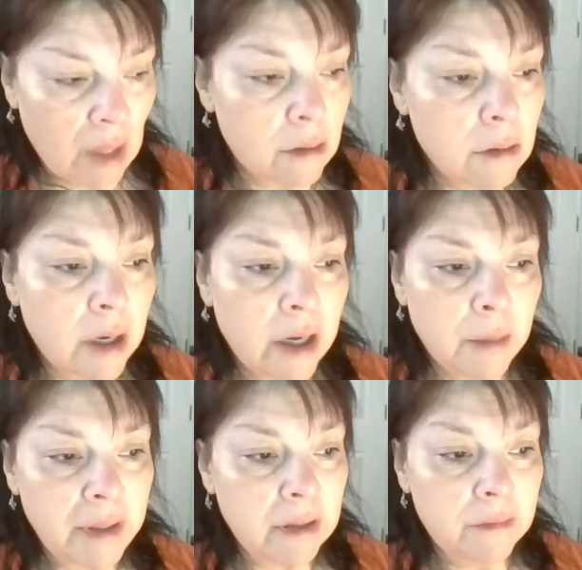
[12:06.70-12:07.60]
I don't know how
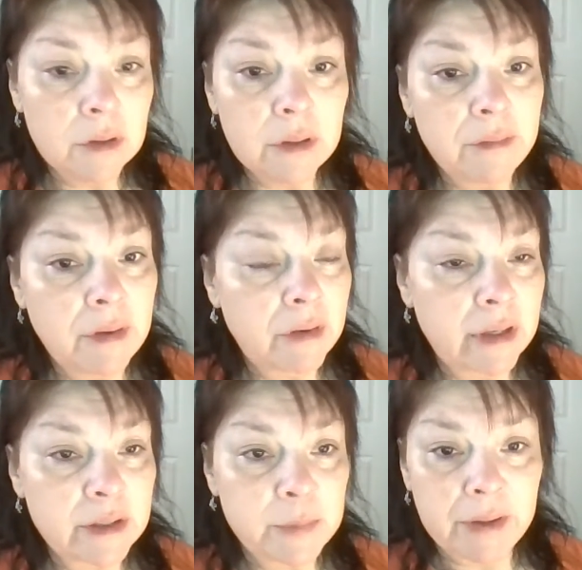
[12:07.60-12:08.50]
many of you have ever
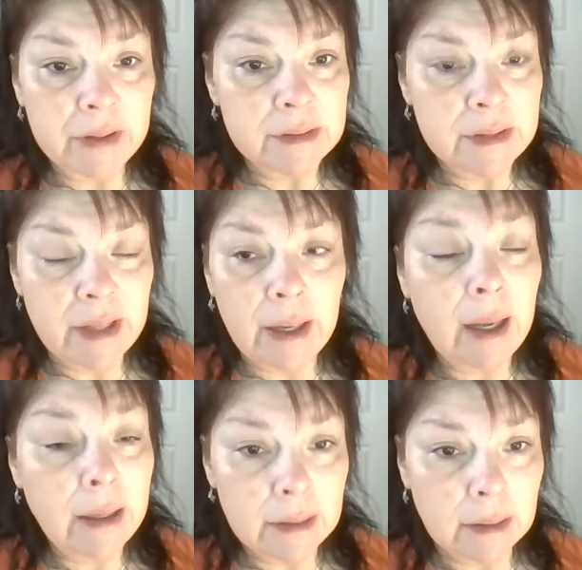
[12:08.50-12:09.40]
experienced that.
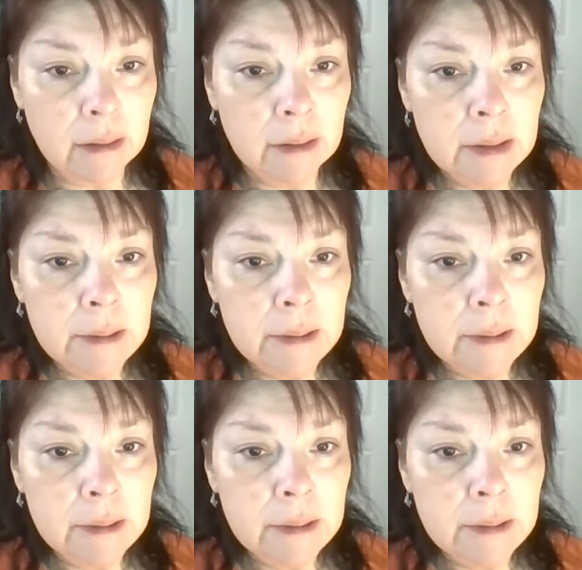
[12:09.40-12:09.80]
I did.